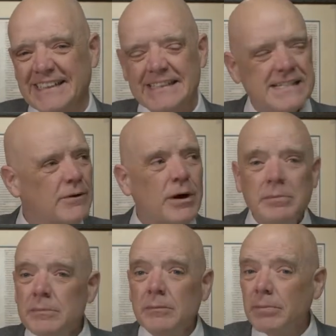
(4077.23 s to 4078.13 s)
Is that why
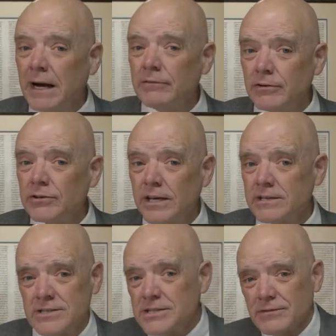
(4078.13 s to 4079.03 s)
people buy
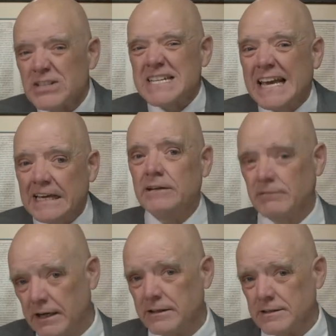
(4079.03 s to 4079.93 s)
fruitcakes? Just for the tin,
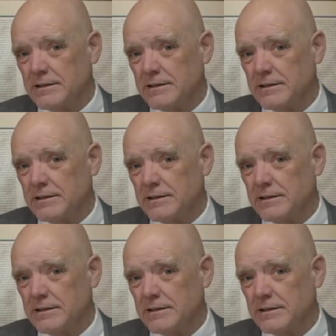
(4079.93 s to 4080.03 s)
right?